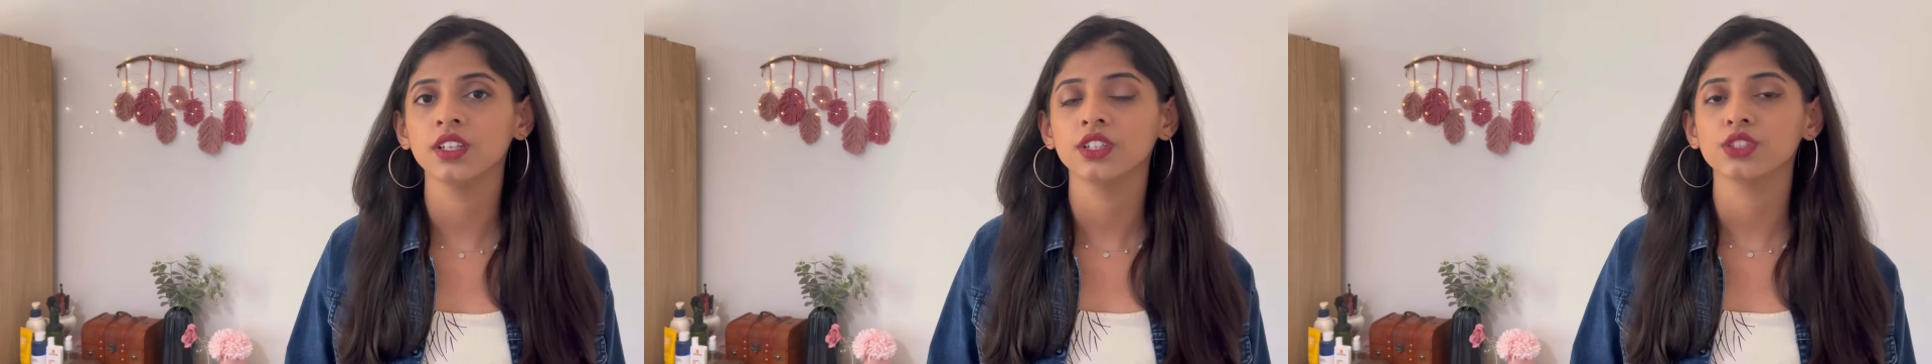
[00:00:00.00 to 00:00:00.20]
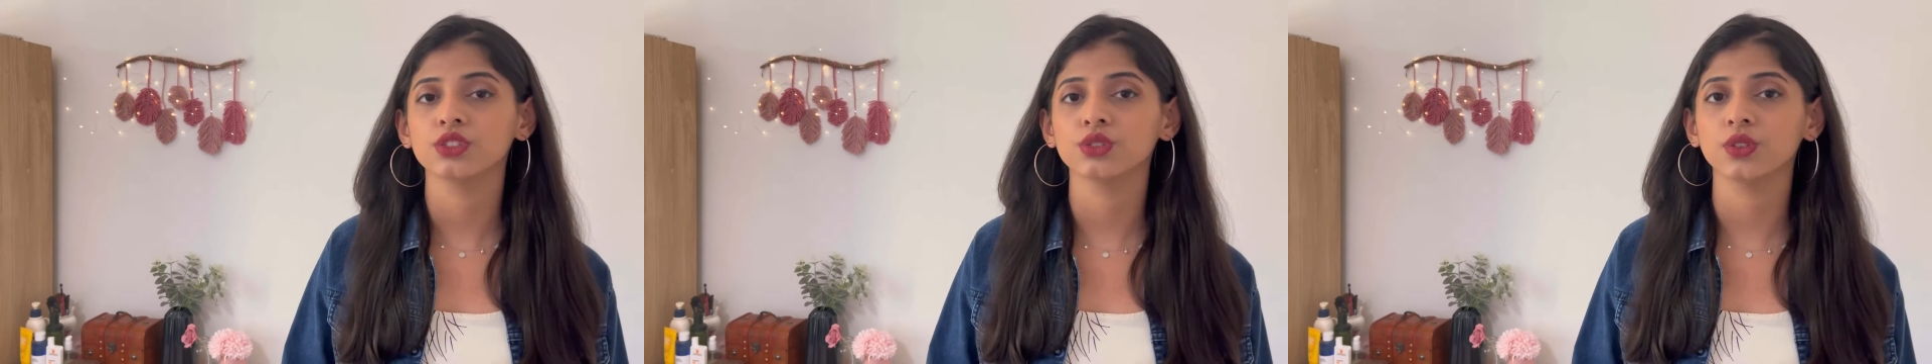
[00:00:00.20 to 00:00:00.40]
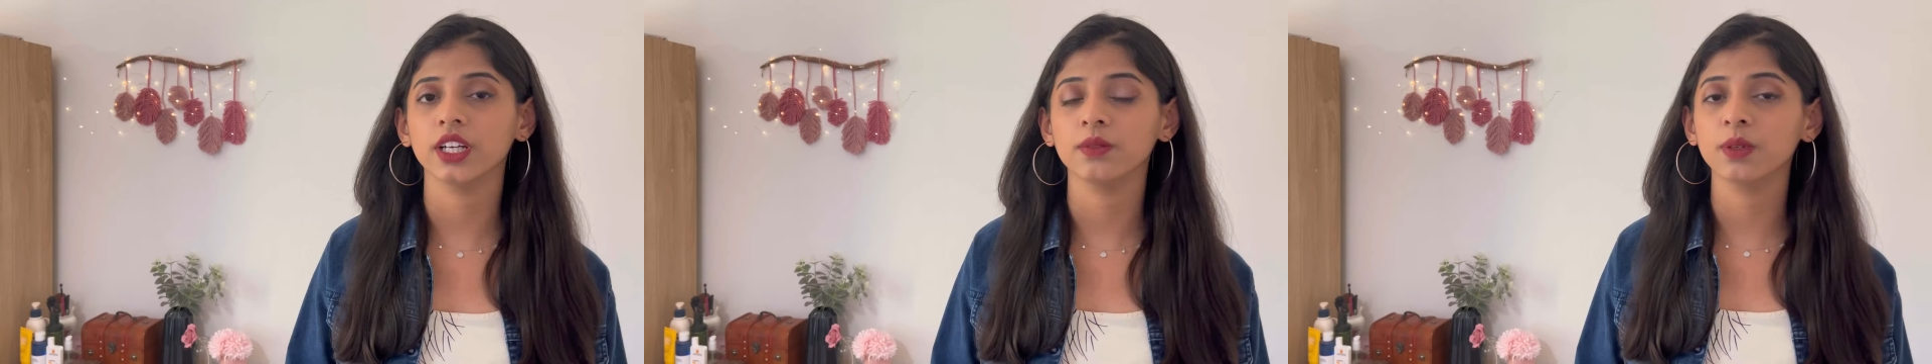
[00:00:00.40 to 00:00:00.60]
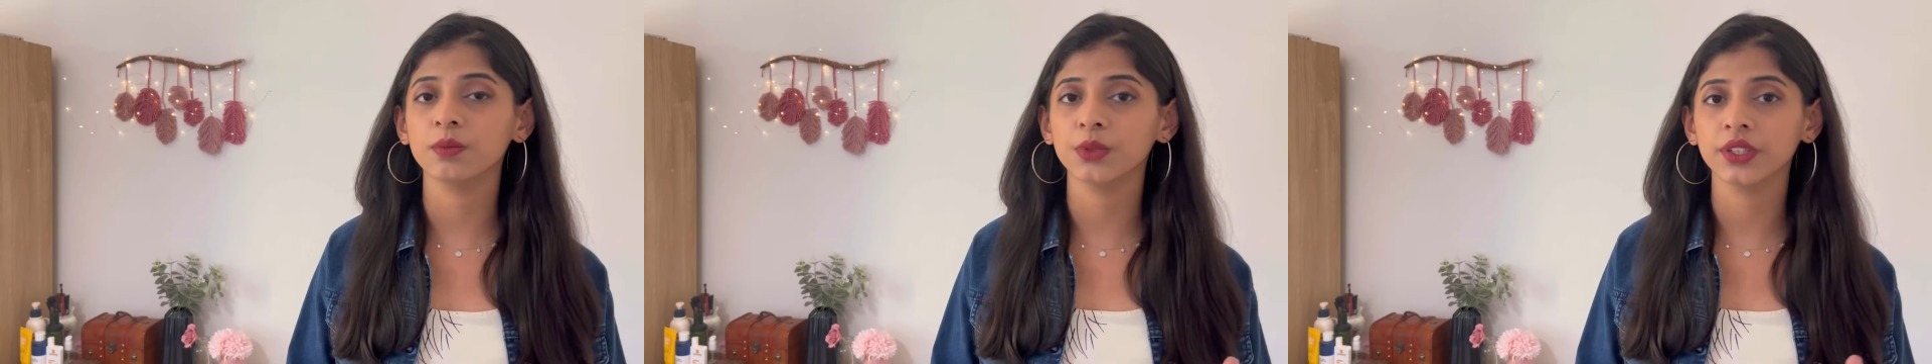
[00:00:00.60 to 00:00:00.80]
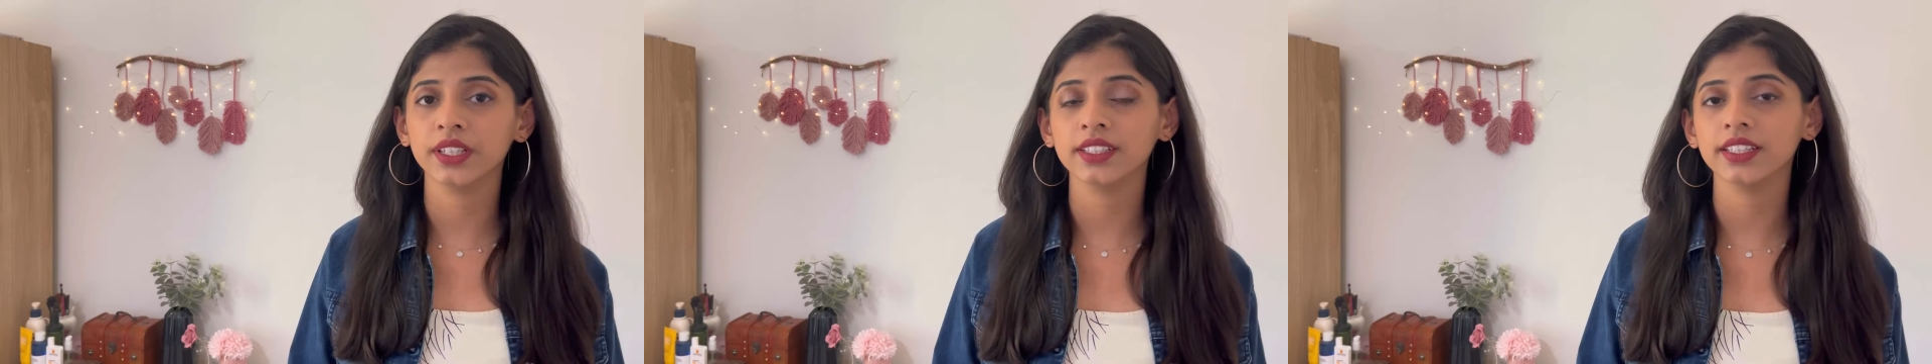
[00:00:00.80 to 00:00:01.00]
So I'll be
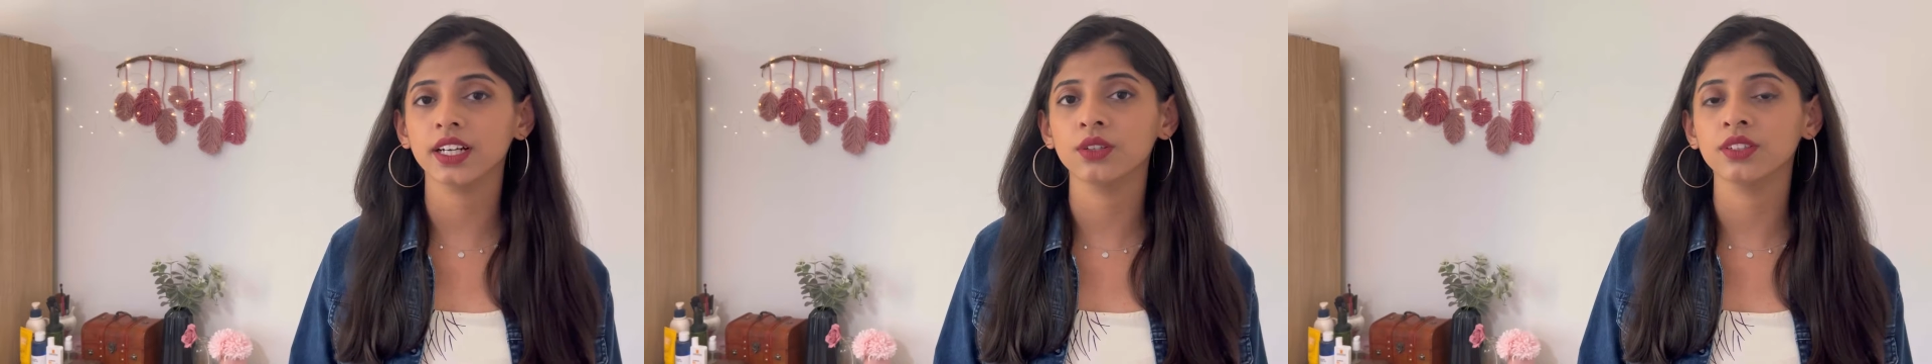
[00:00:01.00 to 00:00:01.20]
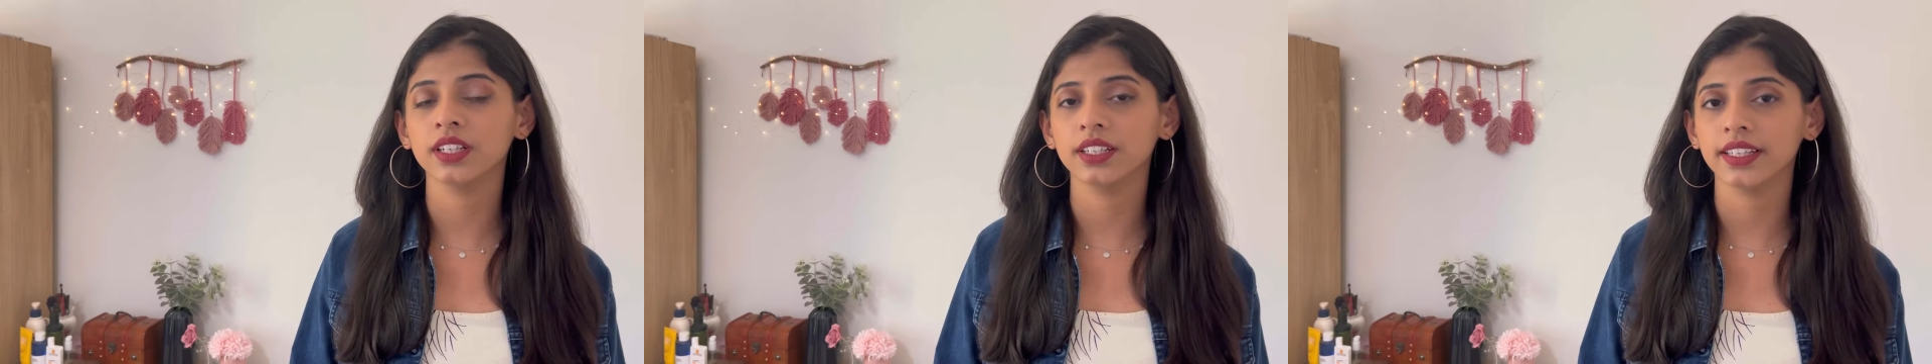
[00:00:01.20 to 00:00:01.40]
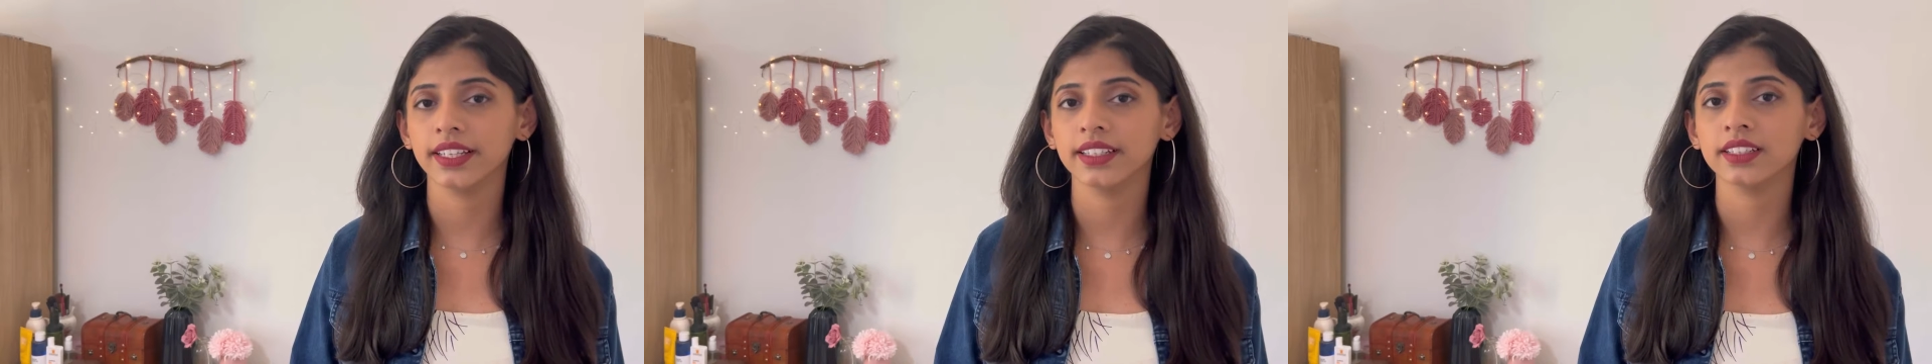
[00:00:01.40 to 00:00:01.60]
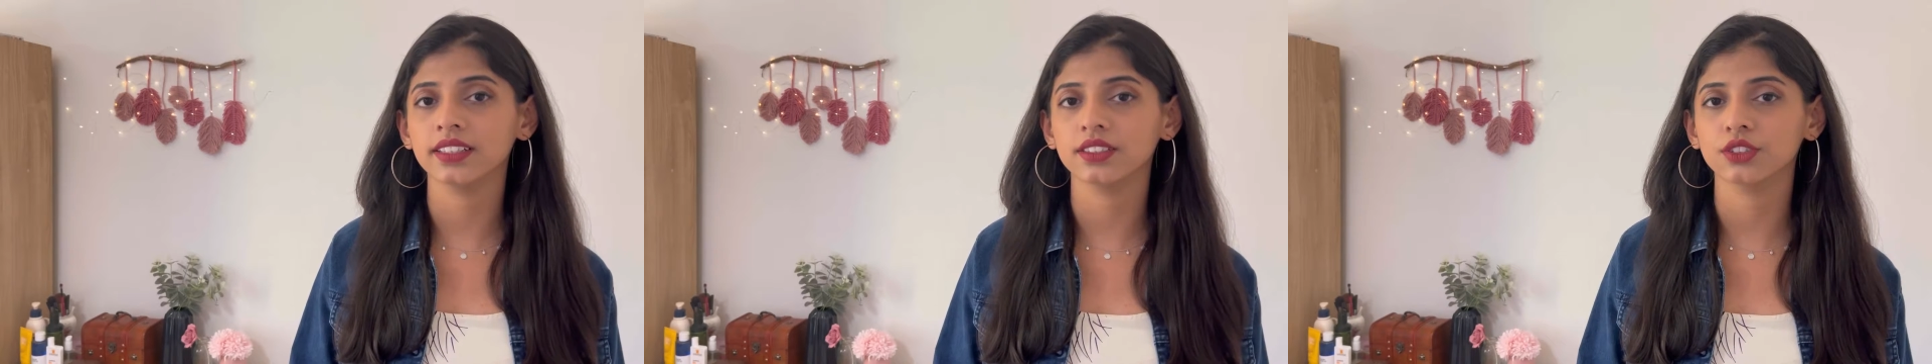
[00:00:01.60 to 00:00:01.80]
putting down a link